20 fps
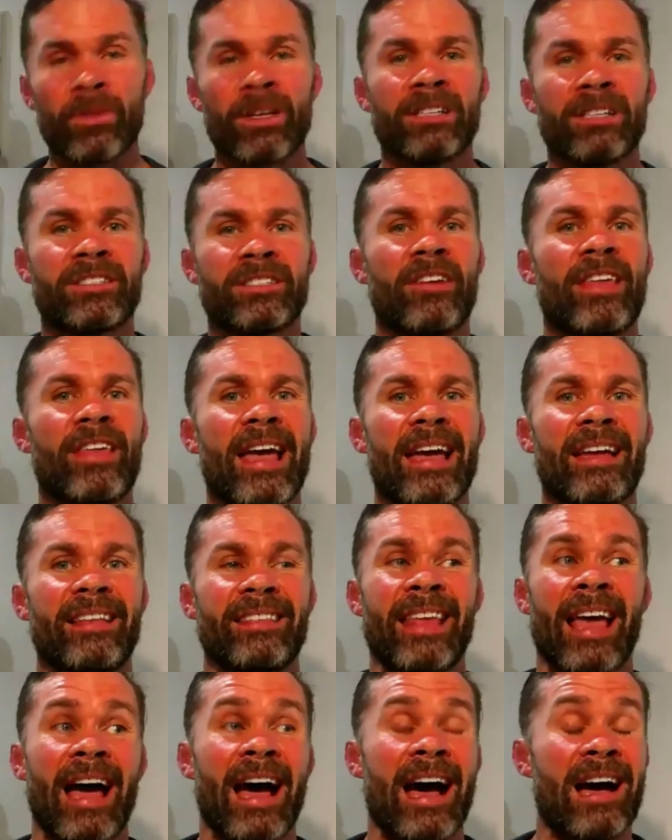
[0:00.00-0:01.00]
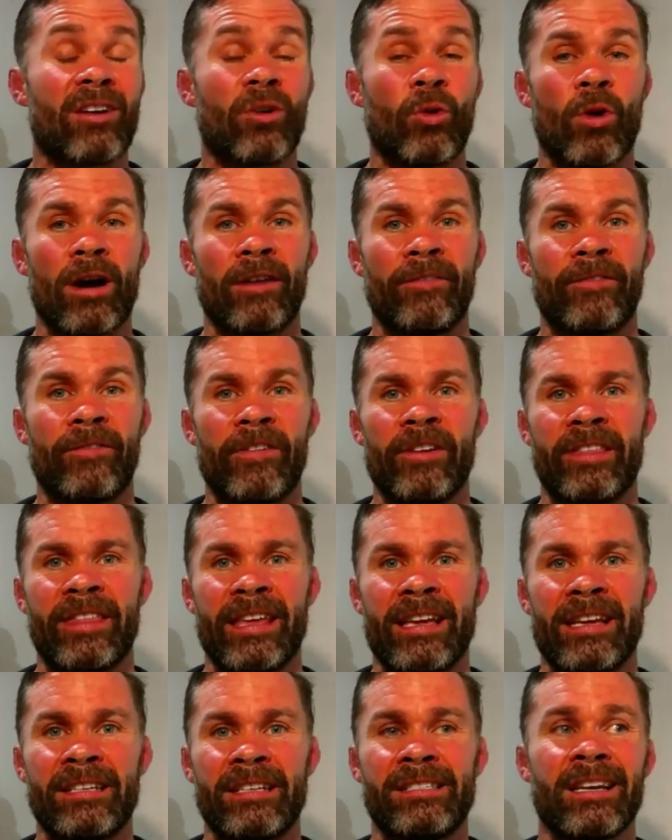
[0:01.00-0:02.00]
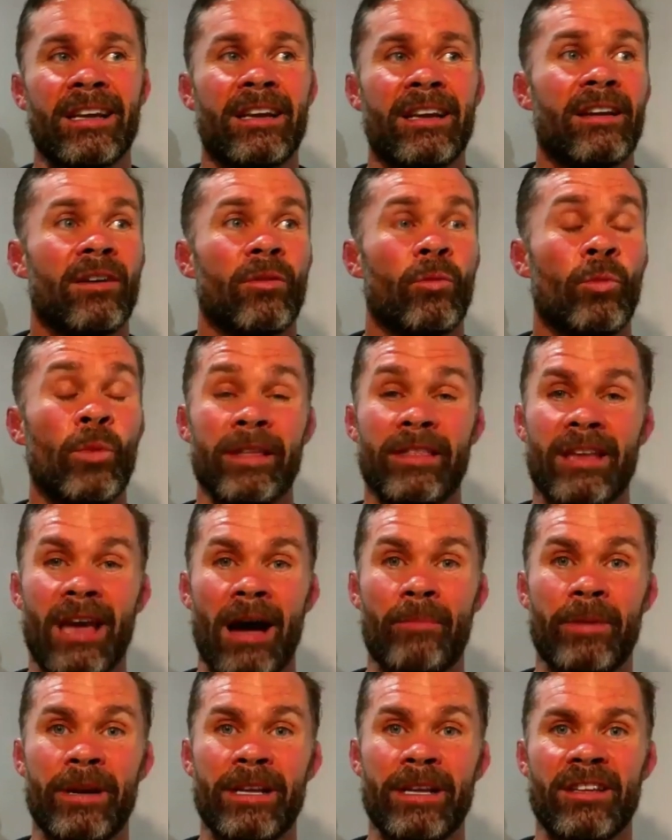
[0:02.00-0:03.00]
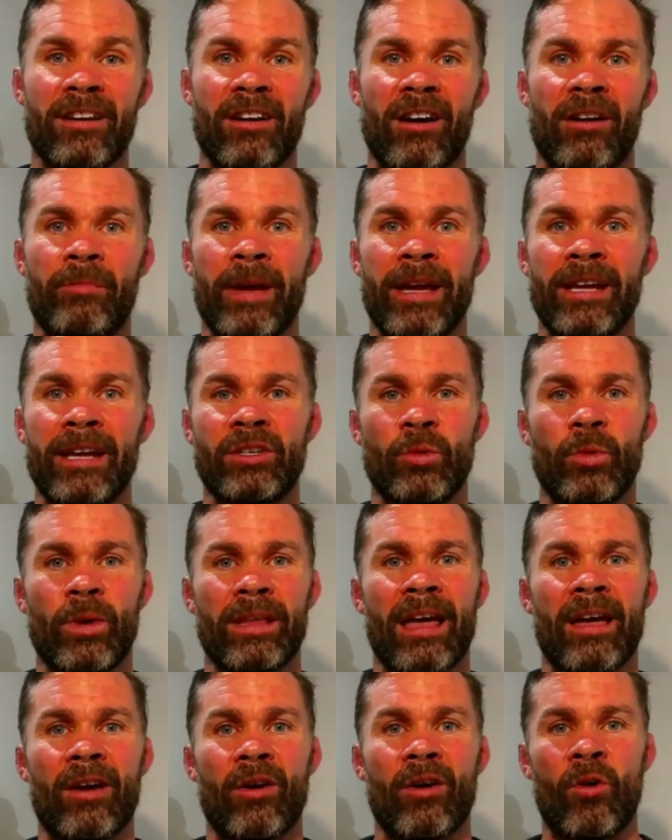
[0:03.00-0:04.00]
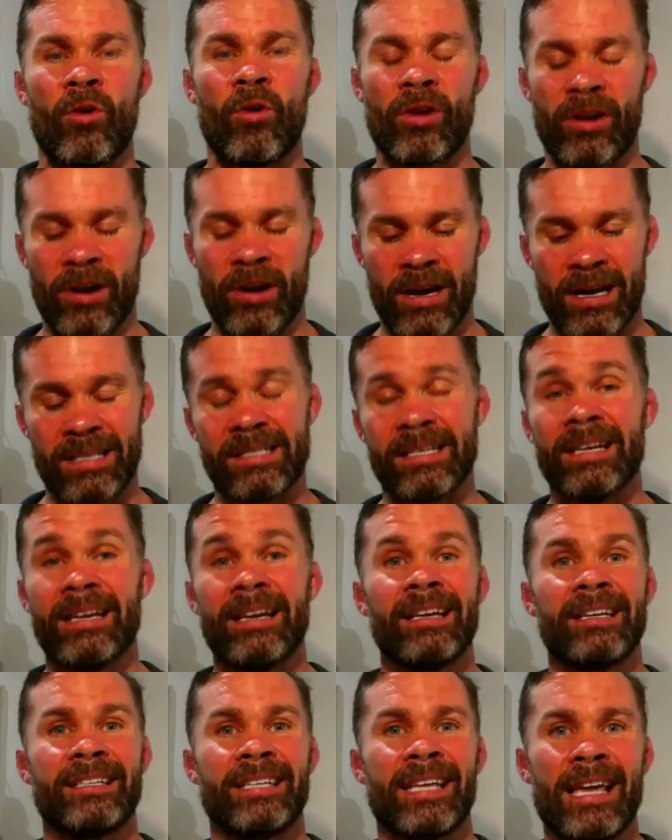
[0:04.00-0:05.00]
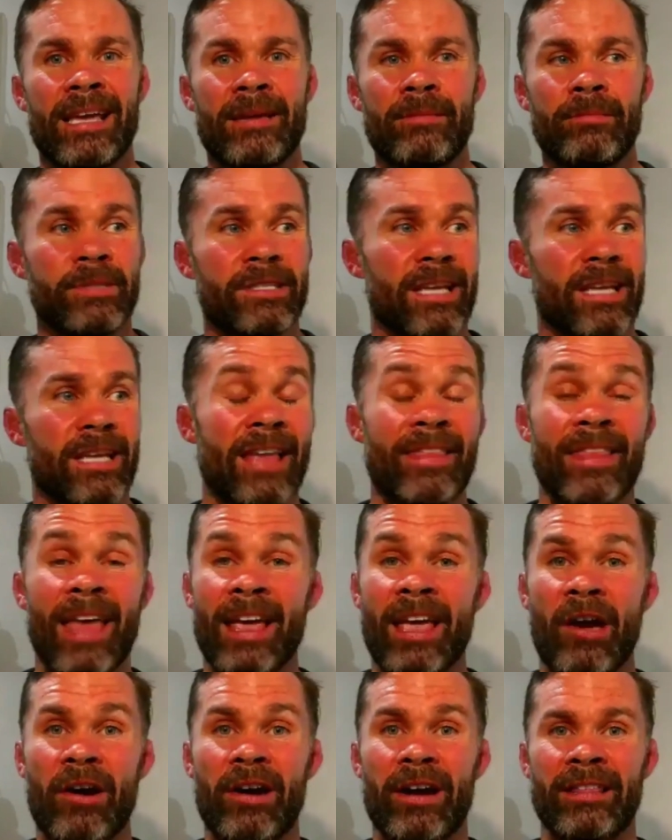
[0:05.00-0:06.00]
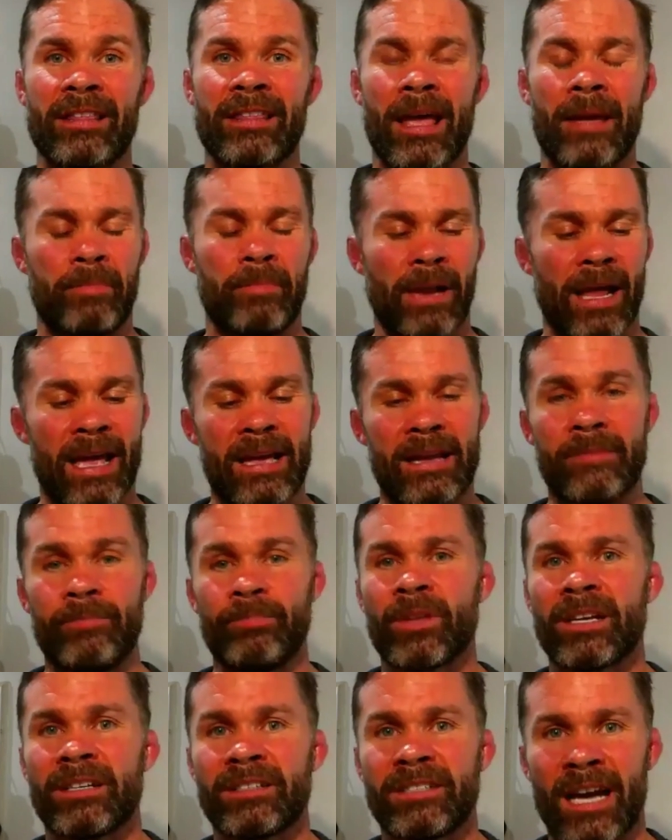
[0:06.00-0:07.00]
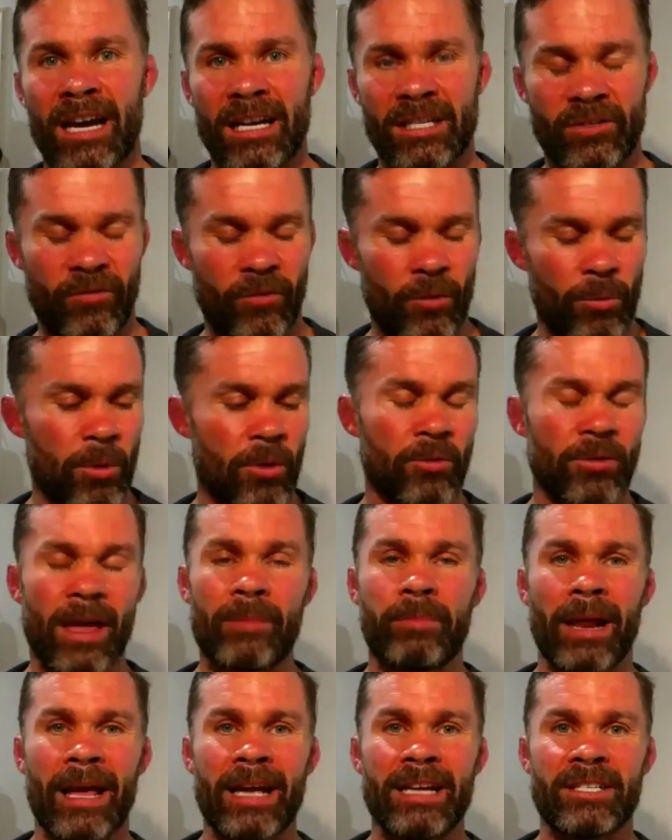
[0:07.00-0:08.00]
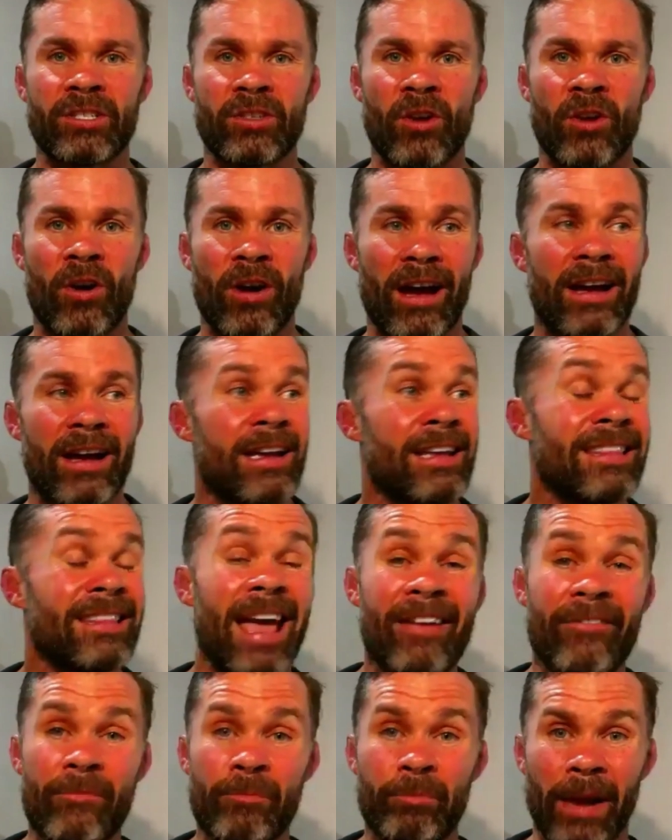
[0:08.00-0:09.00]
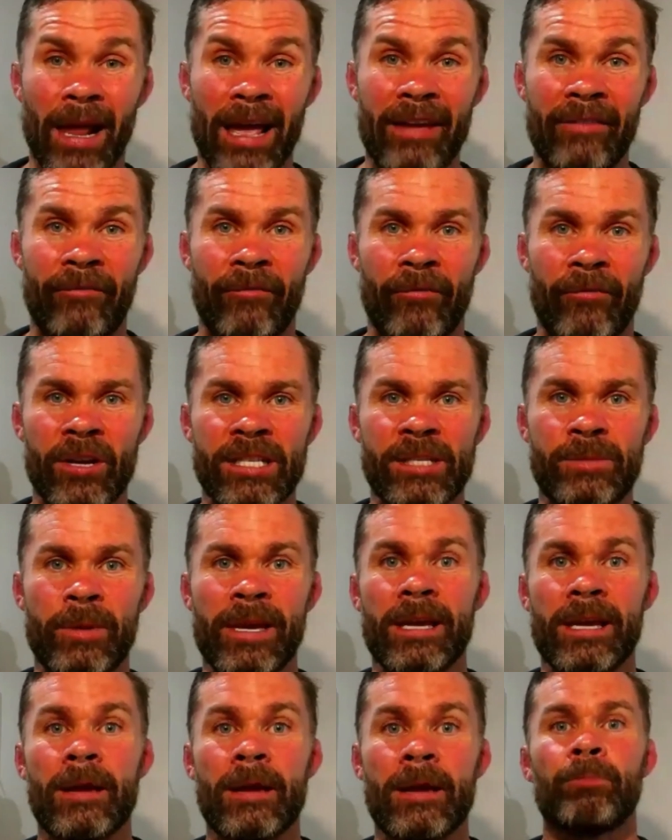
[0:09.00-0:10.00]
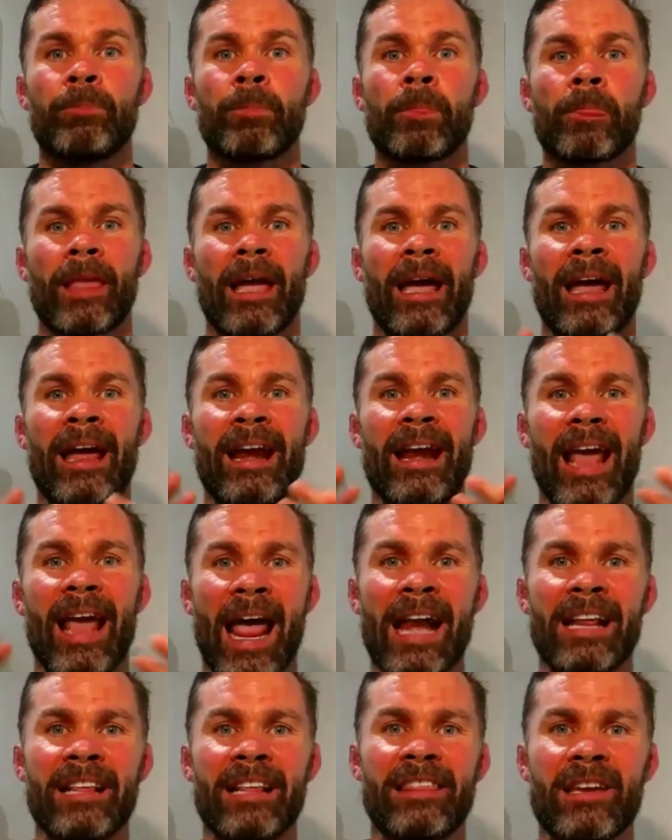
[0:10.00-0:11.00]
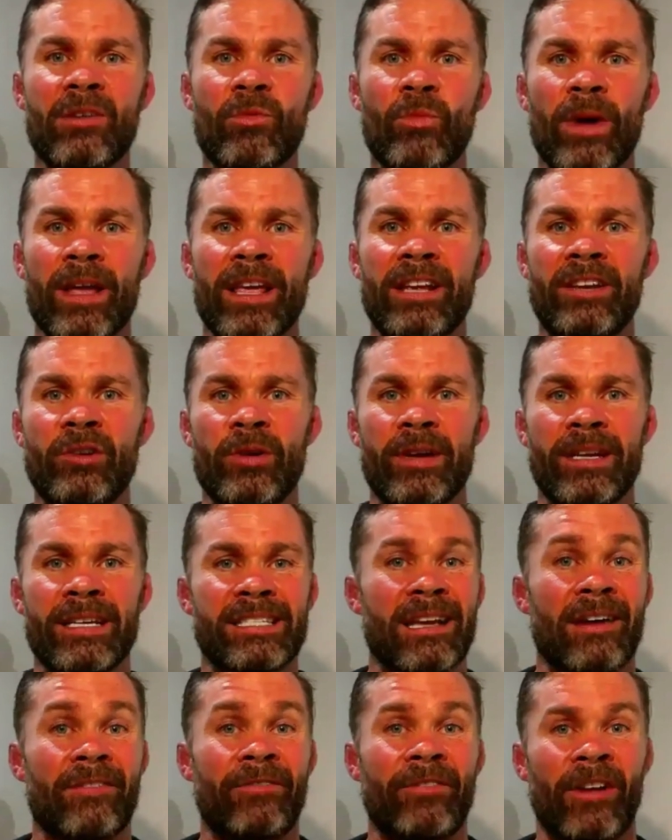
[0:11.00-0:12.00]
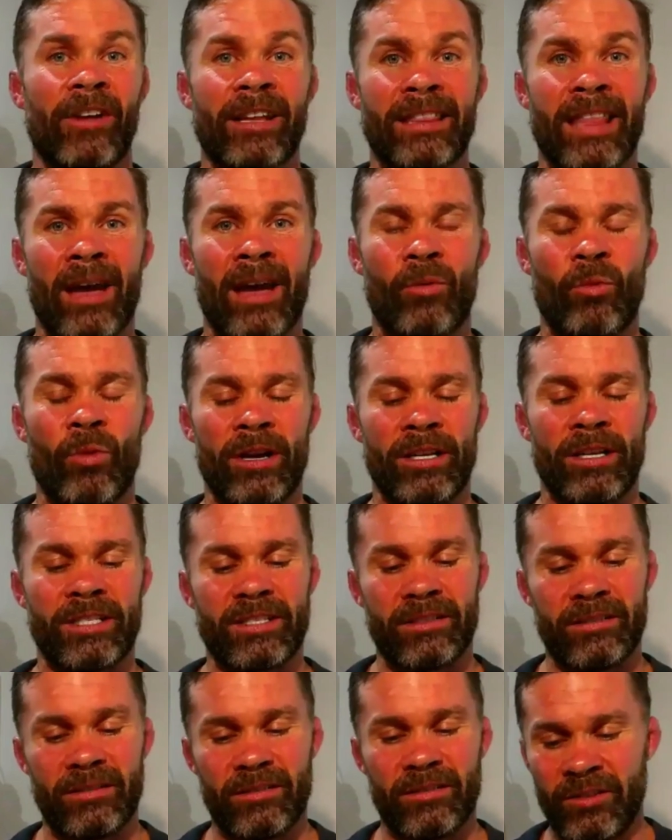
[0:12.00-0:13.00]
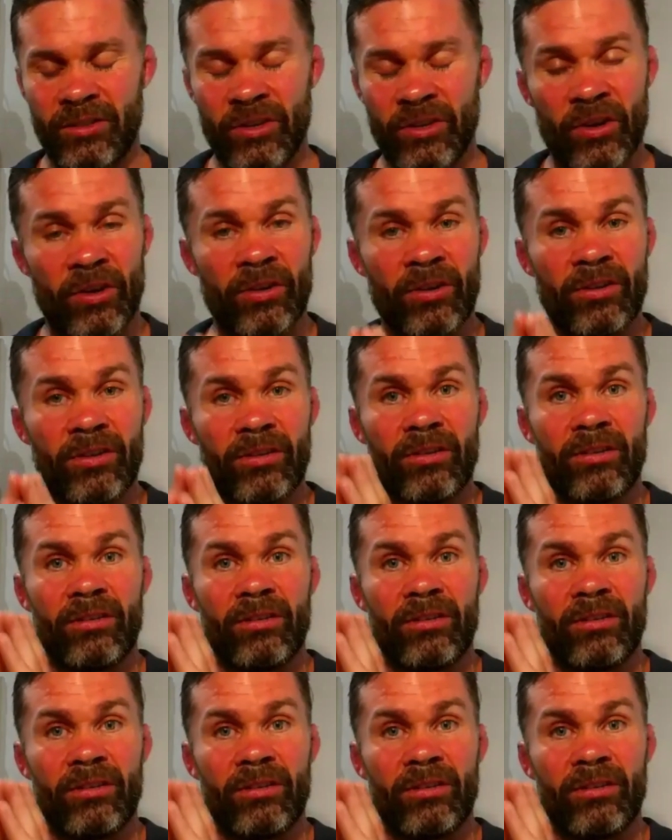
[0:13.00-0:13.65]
So there are quite a few things with companies that I've been to where they organize teams and they go and they play touch football, they play soccer, they even play frisbee, and anything where you're doing stuff like that, where it's you're